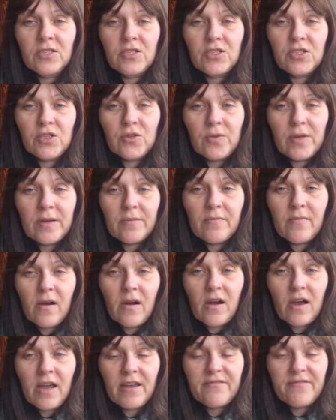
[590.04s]
doing
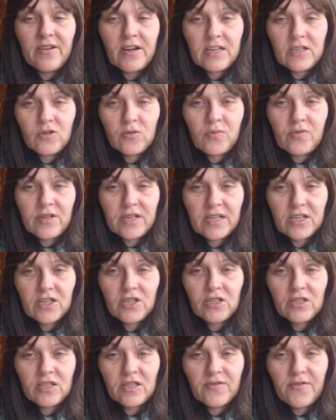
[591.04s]
my financial
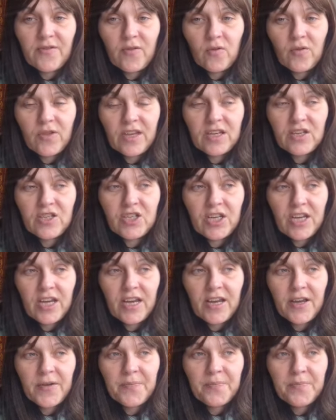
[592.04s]
predictions for this
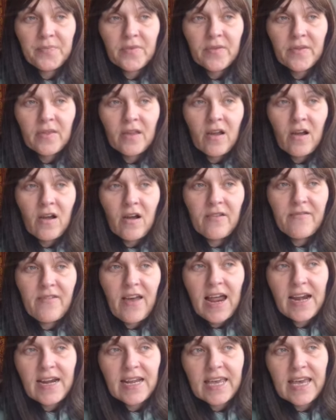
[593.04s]
year. I've
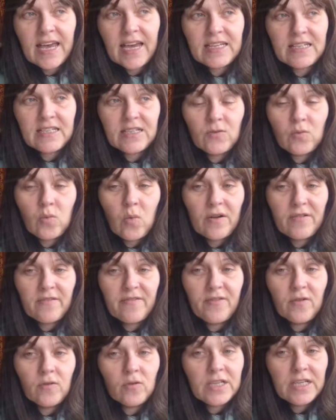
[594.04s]
allocated
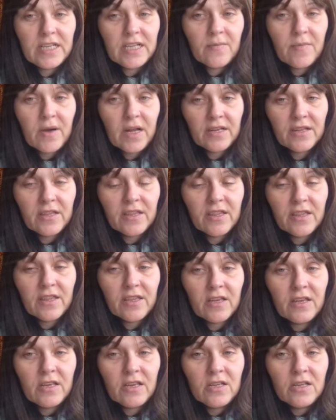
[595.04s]
140 a month
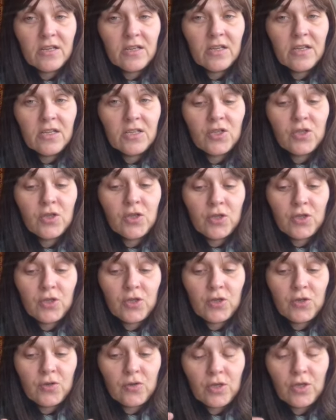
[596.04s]

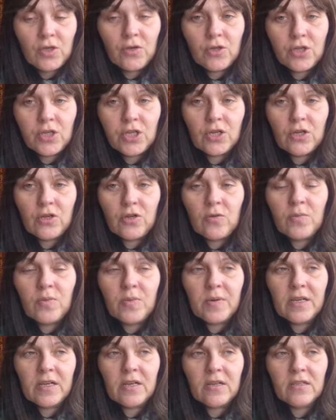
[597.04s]
to YouTube
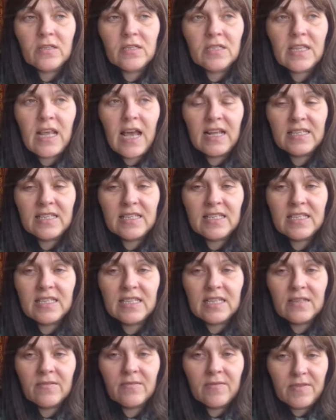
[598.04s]
because
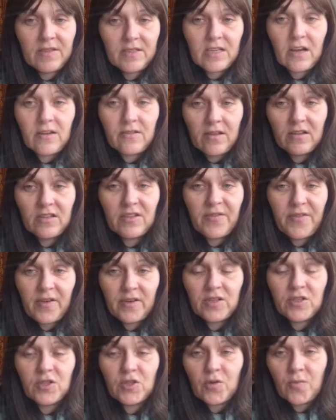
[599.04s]
that's th those
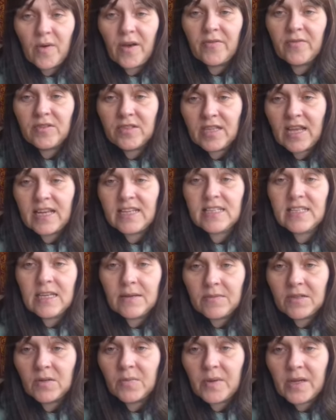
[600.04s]
first two months that
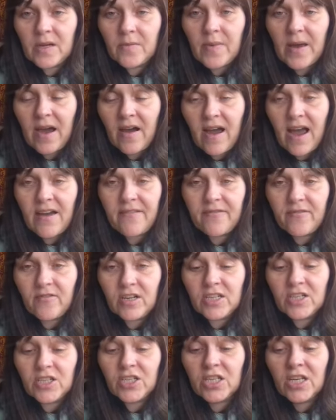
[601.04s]
seemed to be about
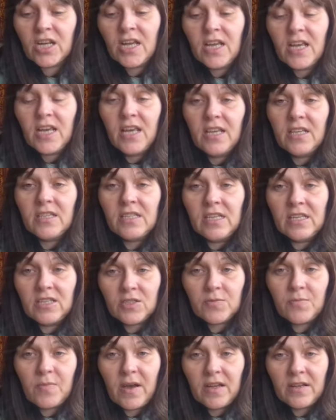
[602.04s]
average.
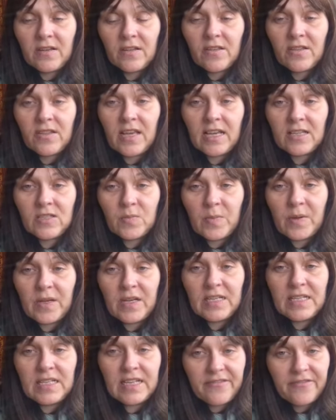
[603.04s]
This month has
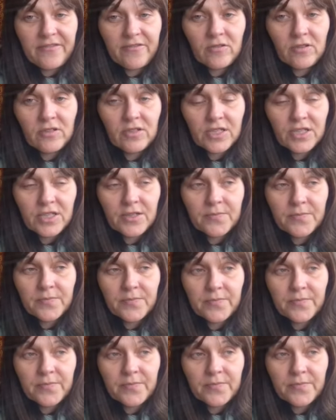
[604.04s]
been different.